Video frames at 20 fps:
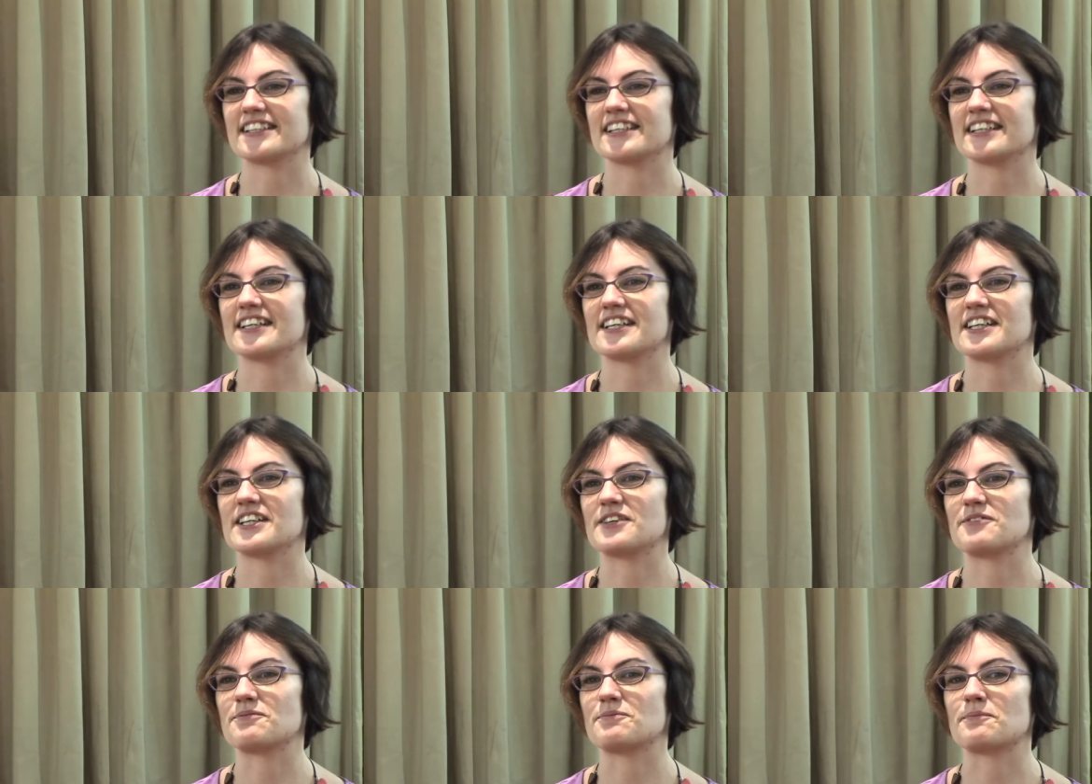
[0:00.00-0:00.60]

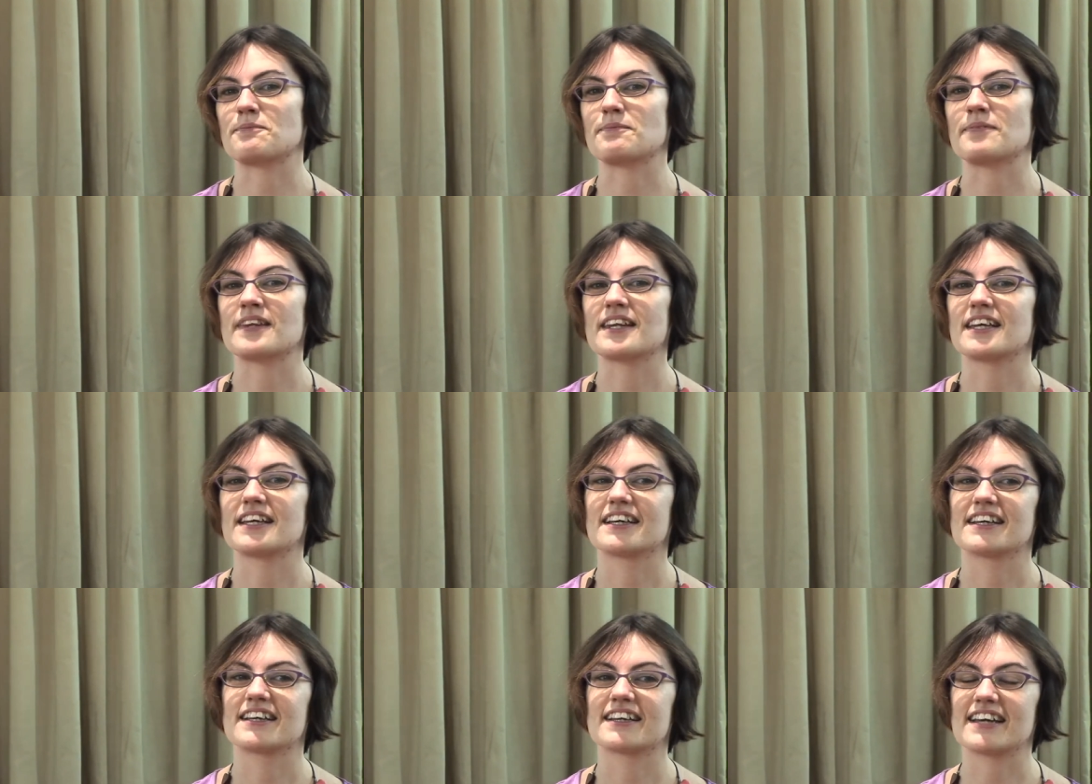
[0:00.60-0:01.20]
Um,
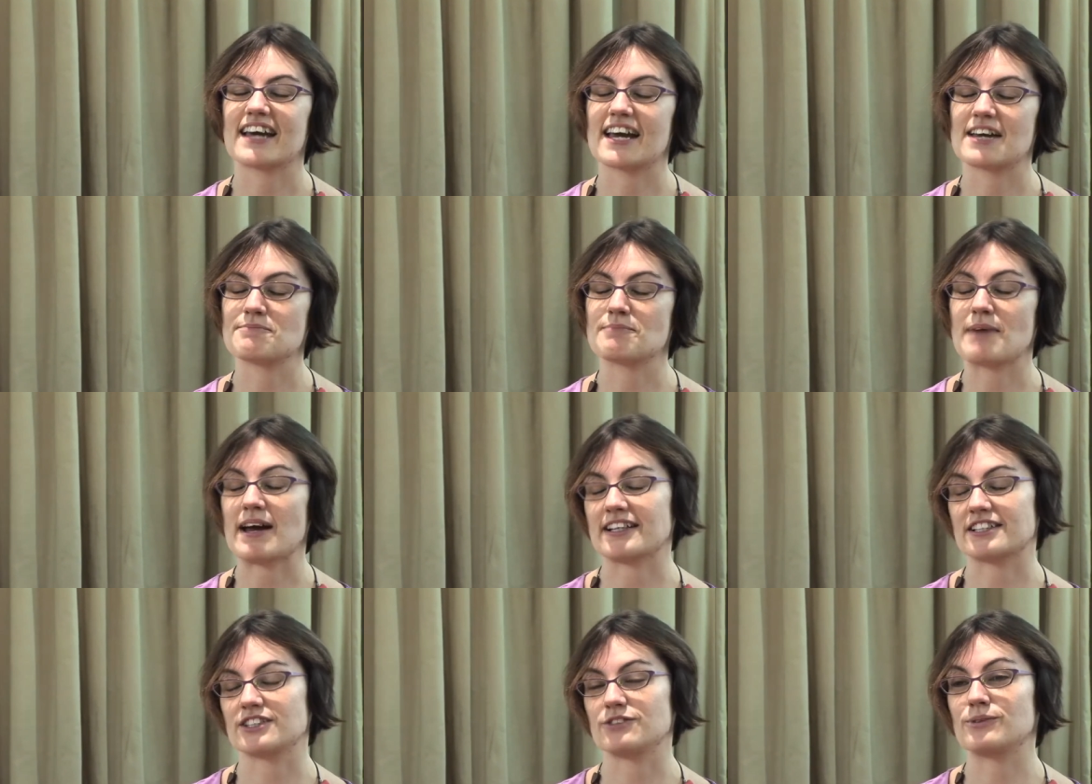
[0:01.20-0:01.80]
came
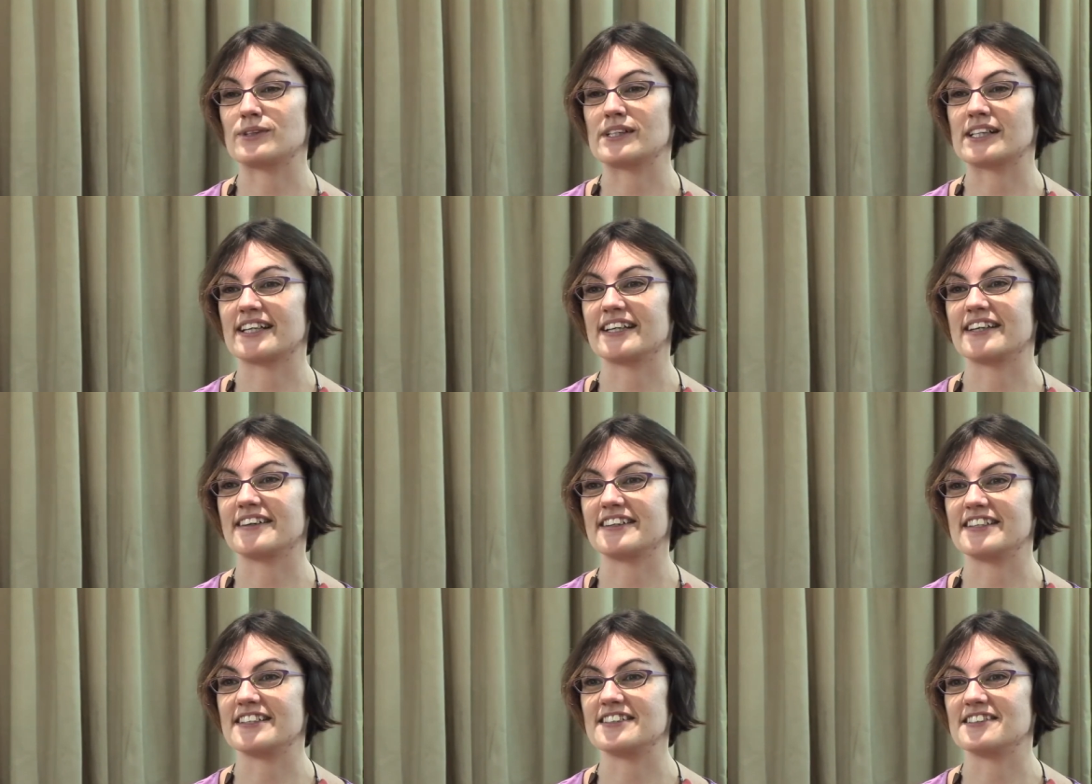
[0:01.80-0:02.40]
back to working at
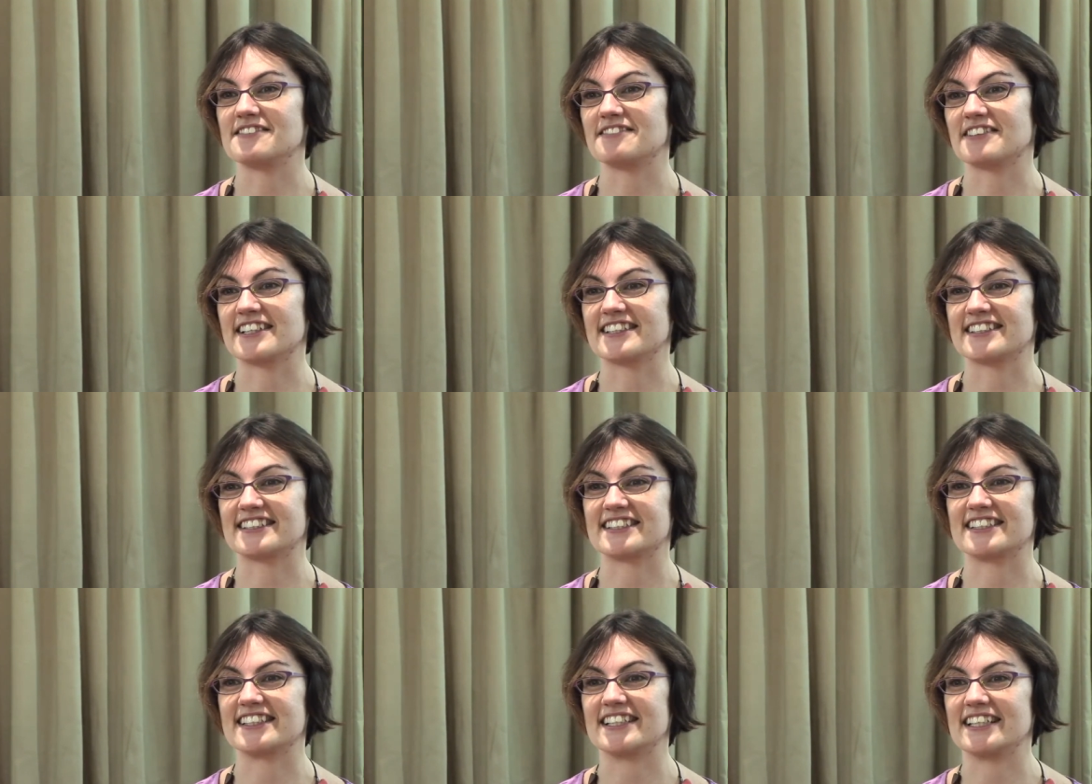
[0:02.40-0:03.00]
the
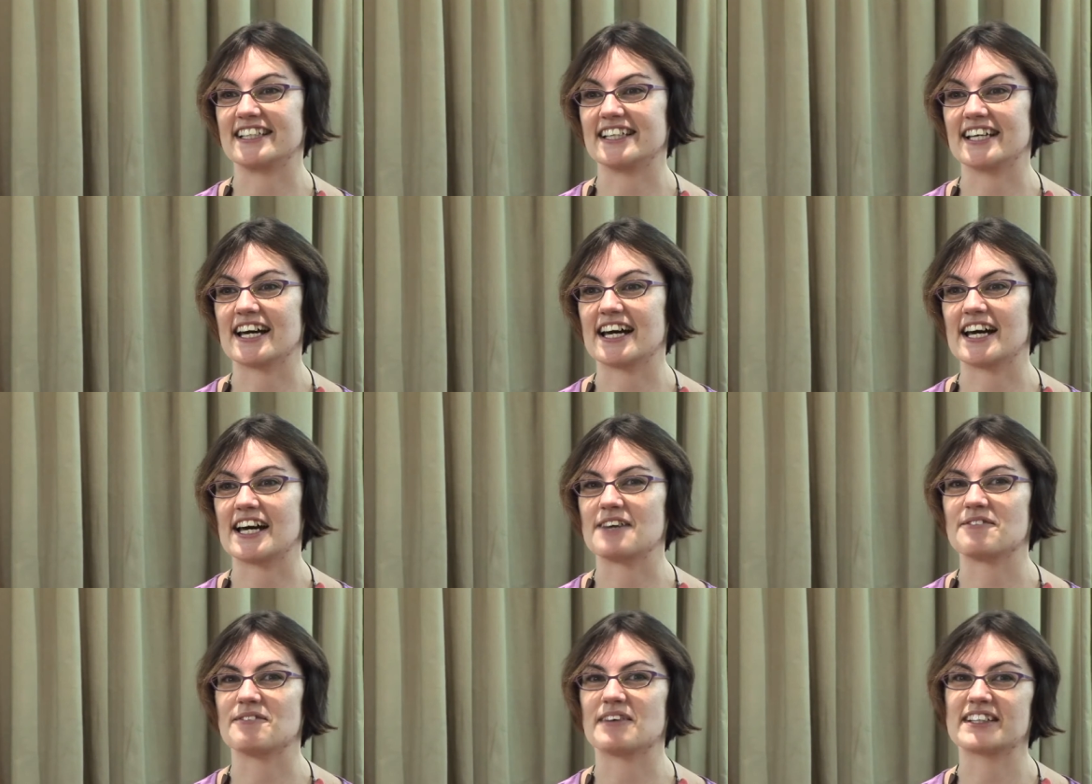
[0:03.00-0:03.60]
university.
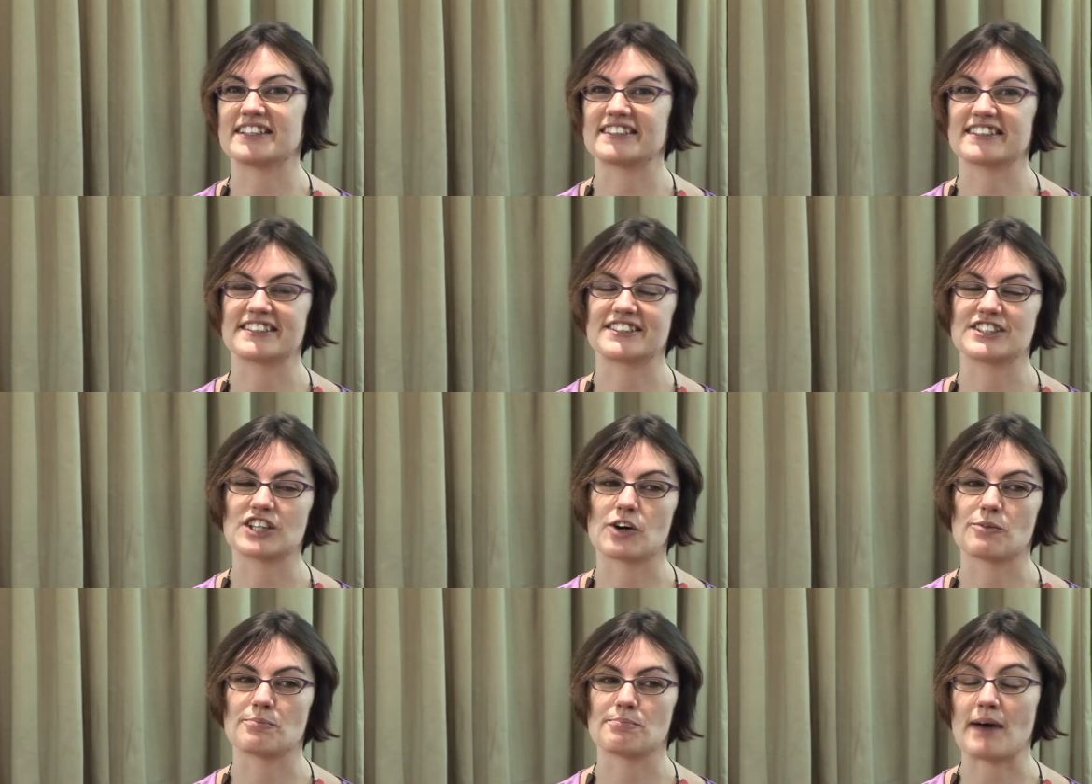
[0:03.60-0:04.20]
Um, I took a
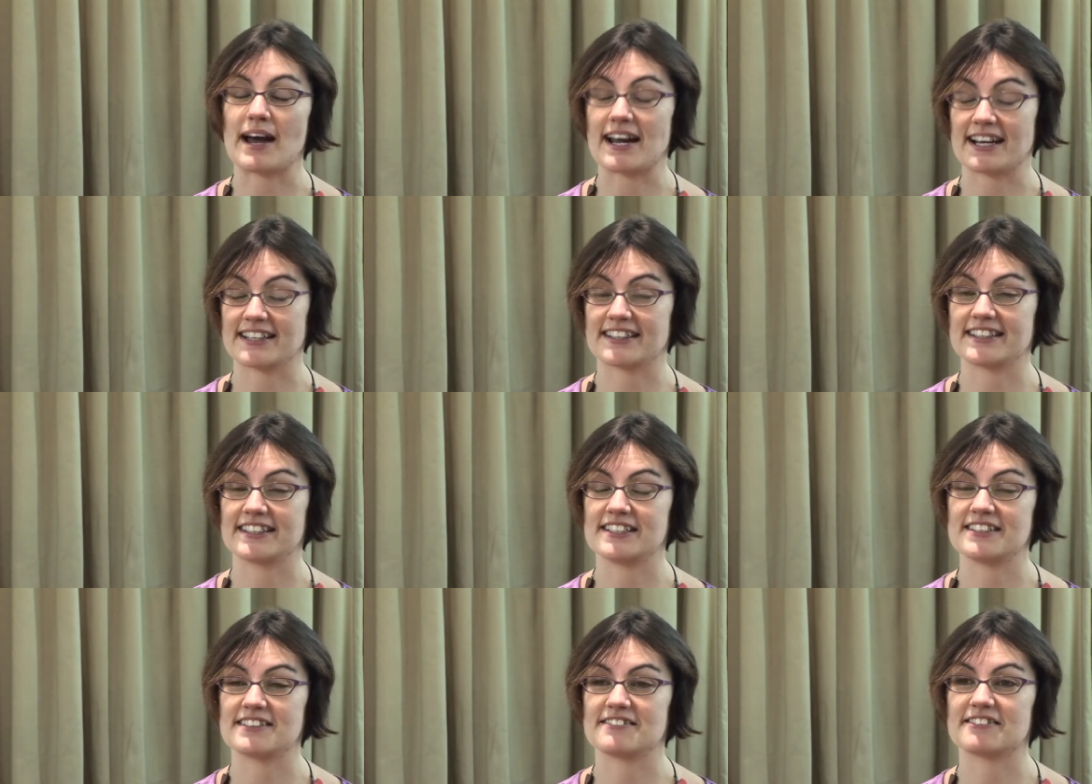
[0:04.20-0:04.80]
job back at the
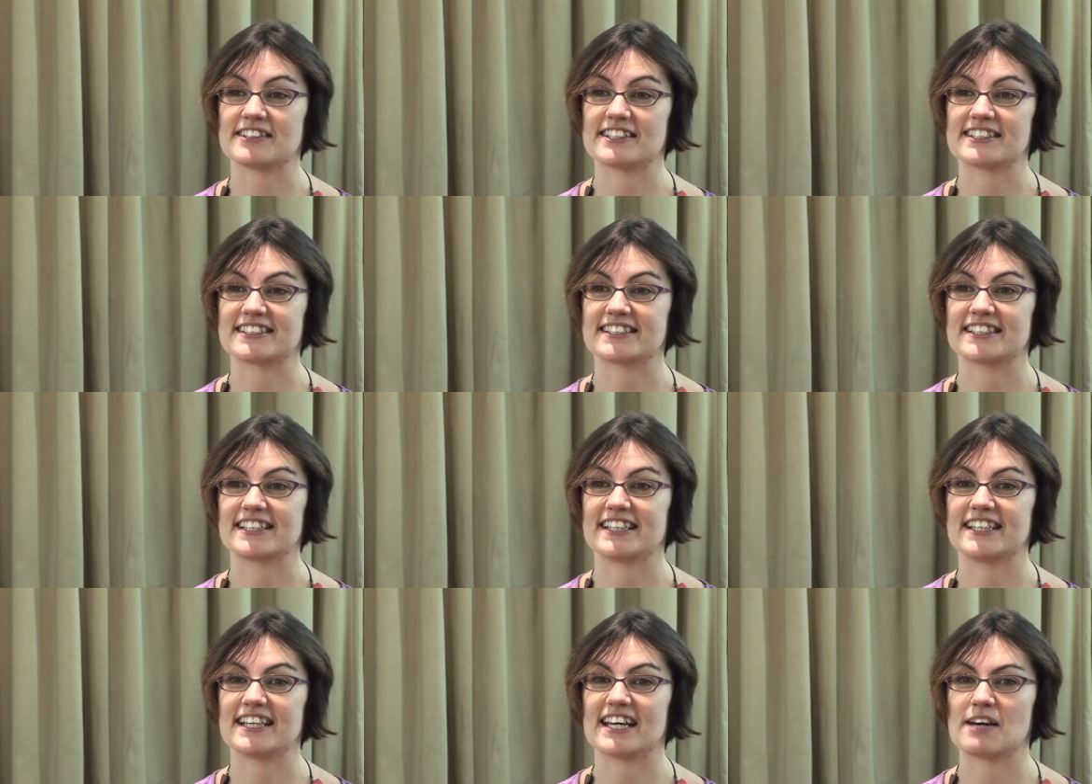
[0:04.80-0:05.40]

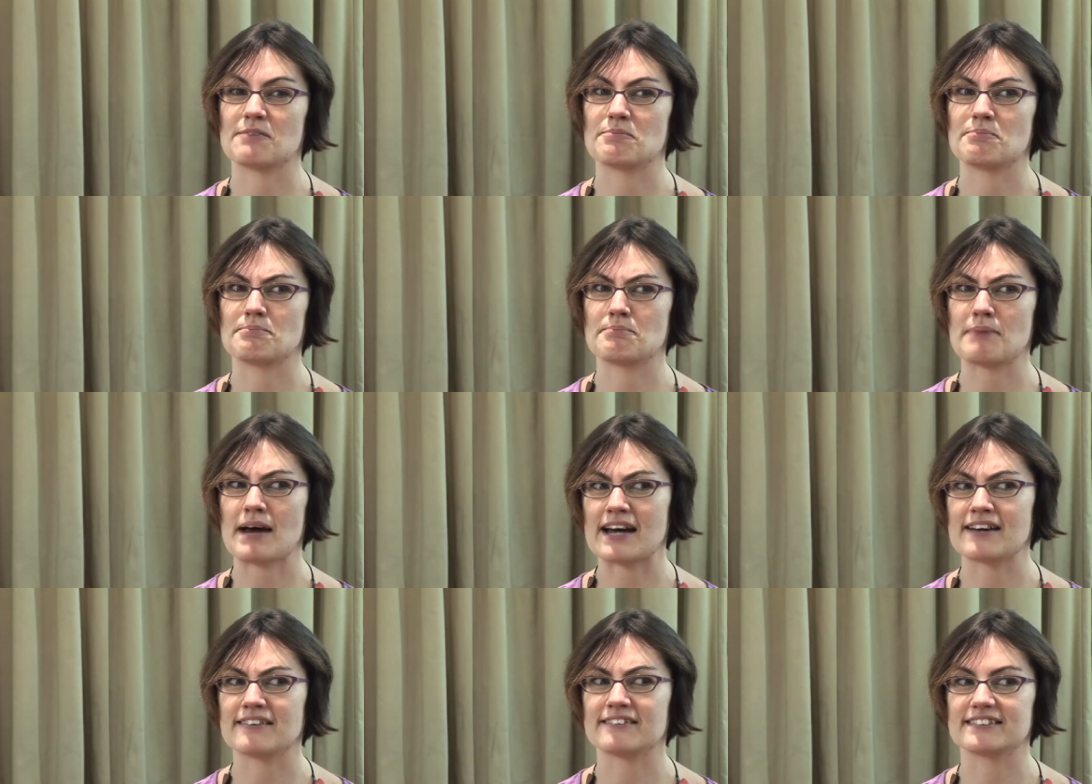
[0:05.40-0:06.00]
university
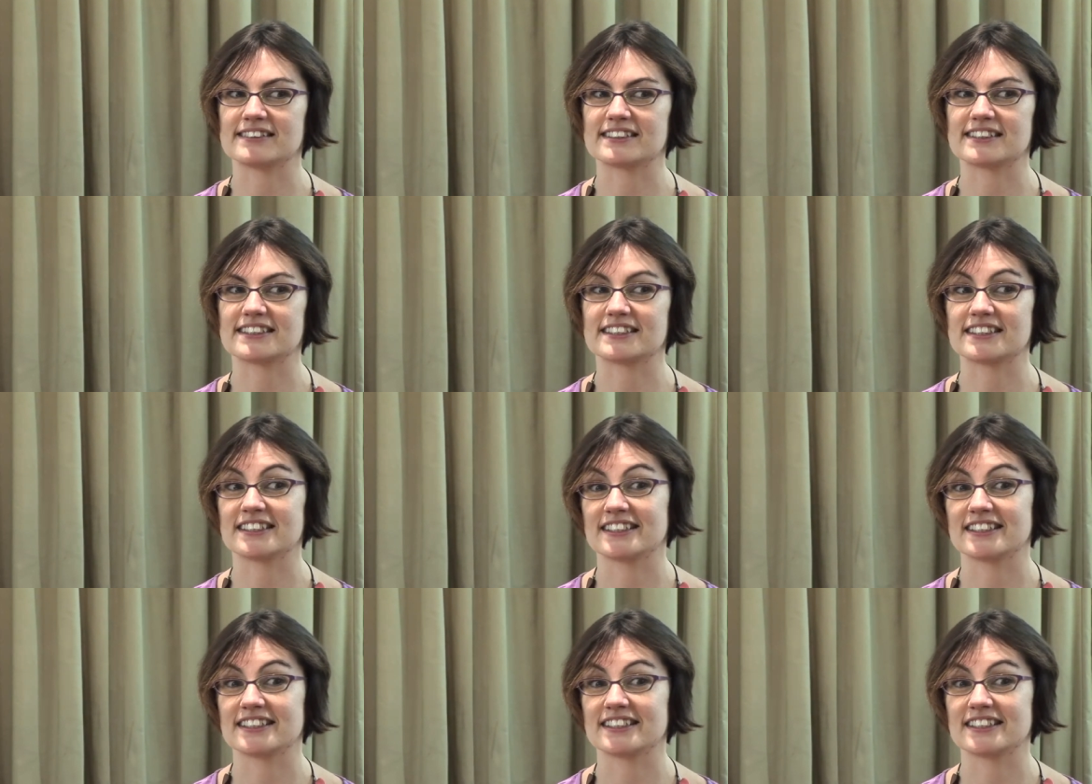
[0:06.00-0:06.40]
about,